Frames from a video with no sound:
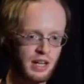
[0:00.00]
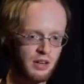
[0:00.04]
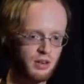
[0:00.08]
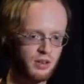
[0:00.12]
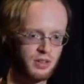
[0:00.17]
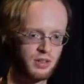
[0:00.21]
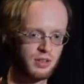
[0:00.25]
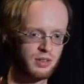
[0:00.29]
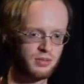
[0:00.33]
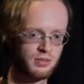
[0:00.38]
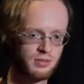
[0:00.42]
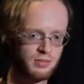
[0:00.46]
or
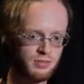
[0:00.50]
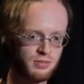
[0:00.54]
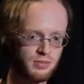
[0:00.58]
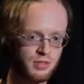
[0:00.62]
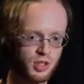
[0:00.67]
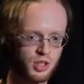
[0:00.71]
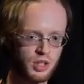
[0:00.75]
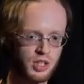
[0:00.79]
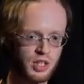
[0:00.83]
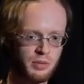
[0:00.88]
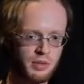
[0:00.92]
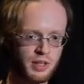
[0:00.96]
the
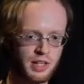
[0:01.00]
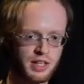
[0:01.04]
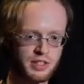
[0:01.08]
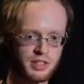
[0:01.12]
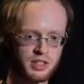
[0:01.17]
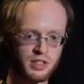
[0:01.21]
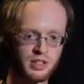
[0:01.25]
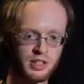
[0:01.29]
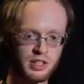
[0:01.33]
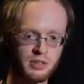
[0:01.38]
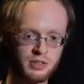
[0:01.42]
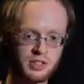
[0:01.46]
neural so network has
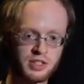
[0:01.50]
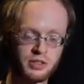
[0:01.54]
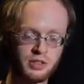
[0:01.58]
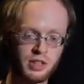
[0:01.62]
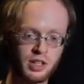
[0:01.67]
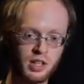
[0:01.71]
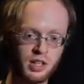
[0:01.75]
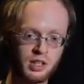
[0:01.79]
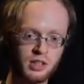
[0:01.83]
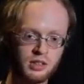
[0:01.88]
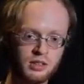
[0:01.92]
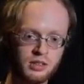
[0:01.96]
no idea what's going
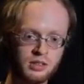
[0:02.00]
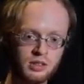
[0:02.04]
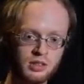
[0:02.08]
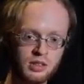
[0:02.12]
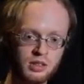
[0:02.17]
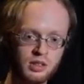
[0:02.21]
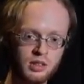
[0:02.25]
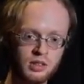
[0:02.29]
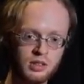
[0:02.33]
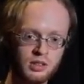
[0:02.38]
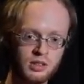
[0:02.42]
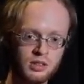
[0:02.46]
on
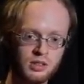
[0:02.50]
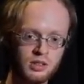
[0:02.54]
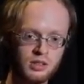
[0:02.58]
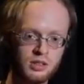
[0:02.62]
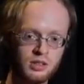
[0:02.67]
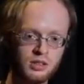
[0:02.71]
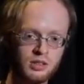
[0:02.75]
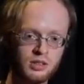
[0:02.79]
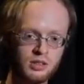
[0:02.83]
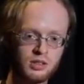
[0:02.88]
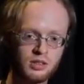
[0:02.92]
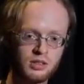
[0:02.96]
compress it
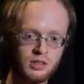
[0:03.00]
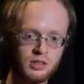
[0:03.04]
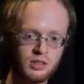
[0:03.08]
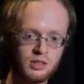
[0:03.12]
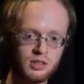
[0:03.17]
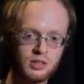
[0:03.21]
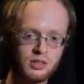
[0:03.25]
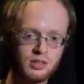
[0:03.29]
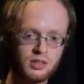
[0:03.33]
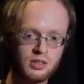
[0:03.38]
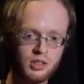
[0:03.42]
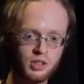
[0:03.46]
on the way
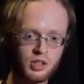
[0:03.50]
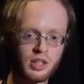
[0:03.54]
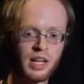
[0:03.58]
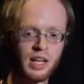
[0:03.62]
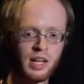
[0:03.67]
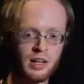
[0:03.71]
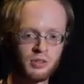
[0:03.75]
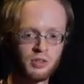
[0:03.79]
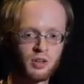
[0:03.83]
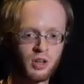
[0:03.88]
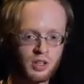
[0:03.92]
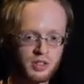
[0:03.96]
there? You can,
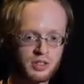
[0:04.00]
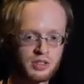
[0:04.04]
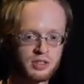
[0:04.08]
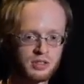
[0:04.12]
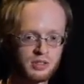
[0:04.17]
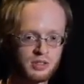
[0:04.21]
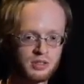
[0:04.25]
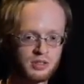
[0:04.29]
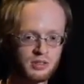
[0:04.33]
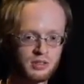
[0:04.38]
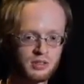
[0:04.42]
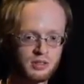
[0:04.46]
of course.
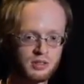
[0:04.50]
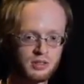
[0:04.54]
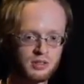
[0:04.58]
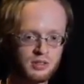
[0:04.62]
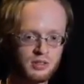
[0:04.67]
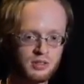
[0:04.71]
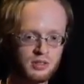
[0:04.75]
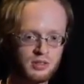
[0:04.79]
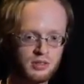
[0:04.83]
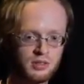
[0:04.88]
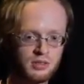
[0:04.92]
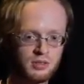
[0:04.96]
expand it, and will